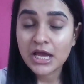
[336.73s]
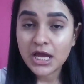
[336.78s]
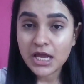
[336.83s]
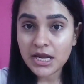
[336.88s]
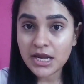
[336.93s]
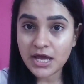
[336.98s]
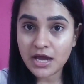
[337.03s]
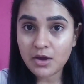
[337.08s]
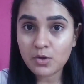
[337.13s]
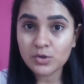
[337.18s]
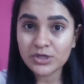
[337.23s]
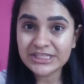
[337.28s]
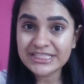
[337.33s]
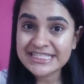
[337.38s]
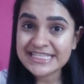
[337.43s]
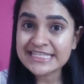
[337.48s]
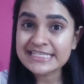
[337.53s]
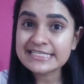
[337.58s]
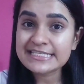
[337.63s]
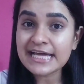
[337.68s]
Now, it
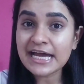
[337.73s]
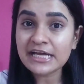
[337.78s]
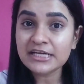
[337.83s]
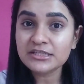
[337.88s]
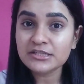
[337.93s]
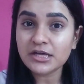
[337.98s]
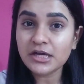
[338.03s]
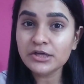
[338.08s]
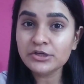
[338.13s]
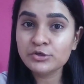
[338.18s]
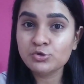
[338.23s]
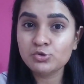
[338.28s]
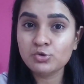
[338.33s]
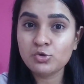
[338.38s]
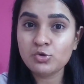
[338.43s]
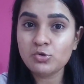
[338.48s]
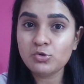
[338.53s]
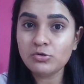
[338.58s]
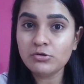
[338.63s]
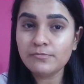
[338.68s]
says that
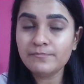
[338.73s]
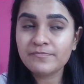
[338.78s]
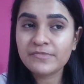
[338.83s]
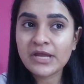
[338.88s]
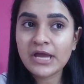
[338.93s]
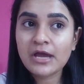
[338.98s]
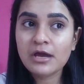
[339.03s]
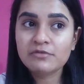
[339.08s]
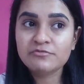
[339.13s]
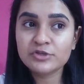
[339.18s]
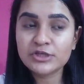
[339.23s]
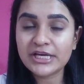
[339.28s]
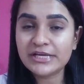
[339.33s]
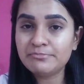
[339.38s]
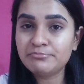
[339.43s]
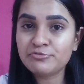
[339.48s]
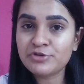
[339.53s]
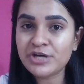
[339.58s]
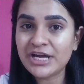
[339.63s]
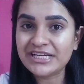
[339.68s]
you would
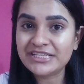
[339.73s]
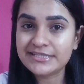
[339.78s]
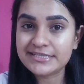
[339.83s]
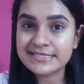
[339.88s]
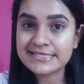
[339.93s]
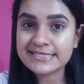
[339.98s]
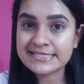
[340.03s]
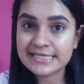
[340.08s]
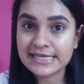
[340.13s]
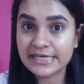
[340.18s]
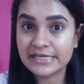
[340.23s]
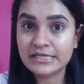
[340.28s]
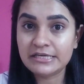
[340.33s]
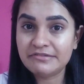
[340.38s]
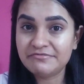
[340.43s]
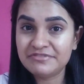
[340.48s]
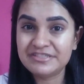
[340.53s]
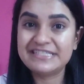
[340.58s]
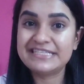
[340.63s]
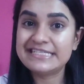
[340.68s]
get brighter skin
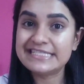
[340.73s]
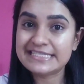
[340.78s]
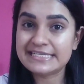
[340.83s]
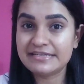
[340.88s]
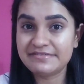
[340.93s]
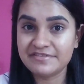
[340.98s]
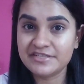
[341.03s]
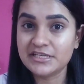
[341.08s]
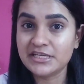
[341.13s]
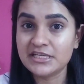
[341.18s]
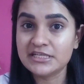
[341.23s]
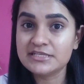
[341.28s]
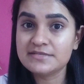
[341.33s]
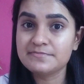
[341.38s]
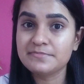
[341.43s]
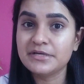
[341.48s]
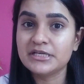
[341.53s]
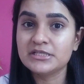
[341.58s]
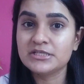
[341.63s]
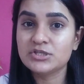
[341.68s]
within seven days,
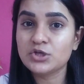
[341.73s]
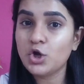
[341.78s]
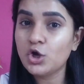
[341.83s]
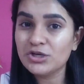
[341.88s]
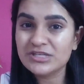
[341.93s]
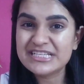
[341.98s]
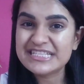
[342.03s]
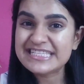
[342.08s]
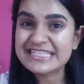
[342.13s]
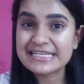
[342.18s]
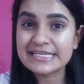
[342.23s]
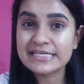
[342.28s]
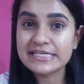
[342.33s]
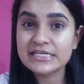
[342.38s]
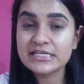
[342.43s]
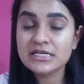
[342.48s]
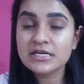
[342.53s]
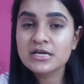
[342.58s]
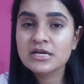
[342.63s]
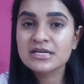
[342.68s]
but
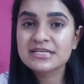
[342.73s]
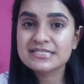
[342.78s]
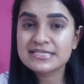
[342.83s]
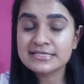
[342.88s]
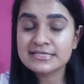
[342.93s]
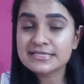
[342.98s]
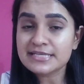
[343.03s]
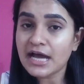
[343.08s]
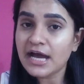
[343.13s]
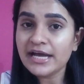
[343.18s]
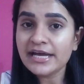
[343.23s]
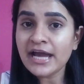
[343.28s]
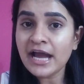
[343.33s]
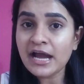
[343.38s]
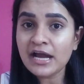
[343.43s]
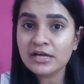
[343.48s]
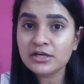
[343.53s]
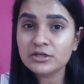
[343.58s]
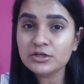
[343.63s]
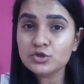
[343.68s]
honestly, since I
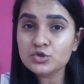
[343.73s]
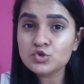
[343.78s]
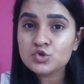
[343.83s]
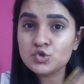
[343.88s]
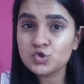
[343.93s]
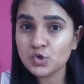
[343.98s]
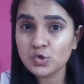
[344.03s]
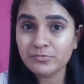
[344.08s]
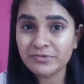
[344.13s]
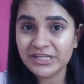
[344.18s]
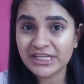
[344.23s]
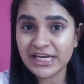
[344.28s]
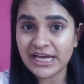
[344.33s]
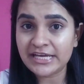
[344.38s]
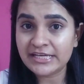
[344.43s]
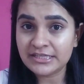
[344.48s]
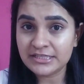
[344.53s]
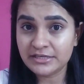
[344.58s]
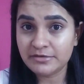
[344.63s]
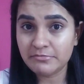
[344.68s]
had so many
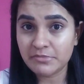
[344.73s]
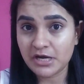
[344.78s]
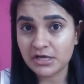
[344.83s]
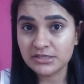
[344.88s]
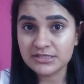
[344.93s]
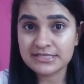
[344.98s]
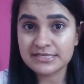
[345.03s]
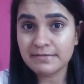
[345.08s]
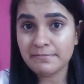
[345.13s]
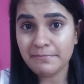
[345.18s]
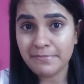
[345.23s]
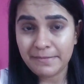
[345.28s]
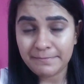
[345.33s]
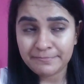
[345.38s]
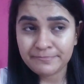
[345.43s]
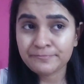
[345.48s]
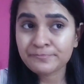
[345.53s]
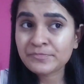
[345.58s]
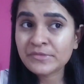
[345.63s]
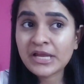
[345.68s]
acne marks
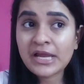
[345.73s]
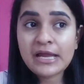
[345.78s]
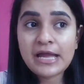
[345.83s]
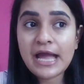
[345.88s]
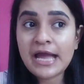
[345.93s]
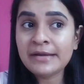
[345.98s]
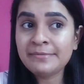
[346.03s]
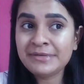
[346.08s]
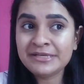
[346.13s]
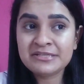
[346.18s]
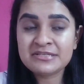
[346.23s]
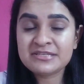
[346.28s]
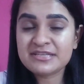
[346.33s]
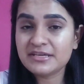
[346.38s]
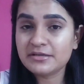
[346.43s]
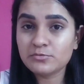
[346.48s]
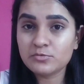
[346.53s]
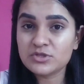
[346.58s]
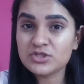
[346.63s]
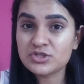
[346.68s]
and my
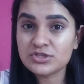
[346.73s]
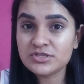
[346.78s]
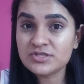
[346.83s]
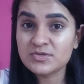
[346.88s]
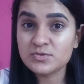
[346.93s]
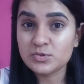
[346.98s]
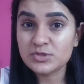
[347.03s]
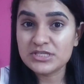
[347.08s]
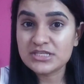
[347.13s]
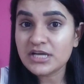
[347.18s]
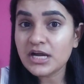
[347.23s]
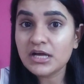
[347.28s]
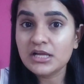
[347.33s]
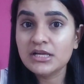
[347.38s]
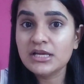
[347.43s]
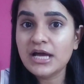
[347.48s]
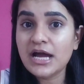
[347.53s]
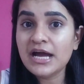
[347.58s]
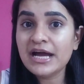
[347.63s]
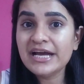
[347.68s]
skin was just so
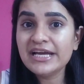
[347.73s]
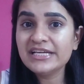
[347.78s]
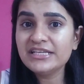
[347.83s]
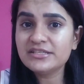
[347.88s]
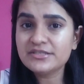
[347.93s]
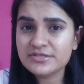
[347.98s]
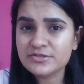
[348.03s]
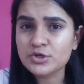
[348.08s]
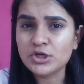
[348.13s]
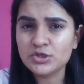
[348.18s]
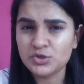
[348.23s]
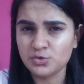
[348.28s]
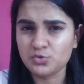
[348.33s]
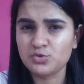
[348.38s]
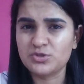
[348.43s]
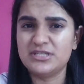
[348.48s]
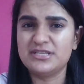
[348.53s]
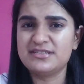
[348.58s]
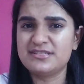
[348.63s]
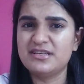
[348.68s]
dull, I did not
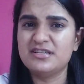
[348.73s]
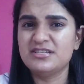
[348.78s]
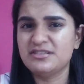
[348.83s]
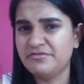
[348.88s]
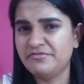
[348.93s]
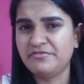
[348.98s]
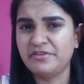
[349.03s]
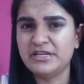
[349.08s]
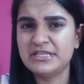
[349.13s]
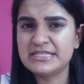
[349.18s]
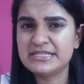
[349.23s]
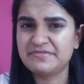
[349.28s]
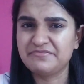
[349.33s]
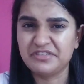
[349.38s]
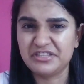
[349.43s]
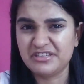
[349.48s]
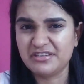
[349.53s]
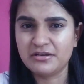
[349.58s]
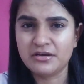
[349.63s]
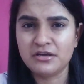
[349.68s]
notice a difference
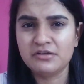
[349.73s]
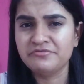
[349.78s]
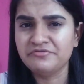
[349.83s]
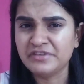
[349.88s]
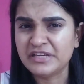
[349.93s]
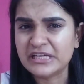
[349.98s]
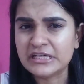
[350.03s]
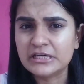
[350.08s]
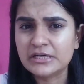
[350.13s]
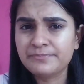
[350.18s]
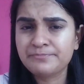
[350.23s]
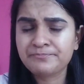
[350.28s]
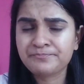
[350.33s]
within a week.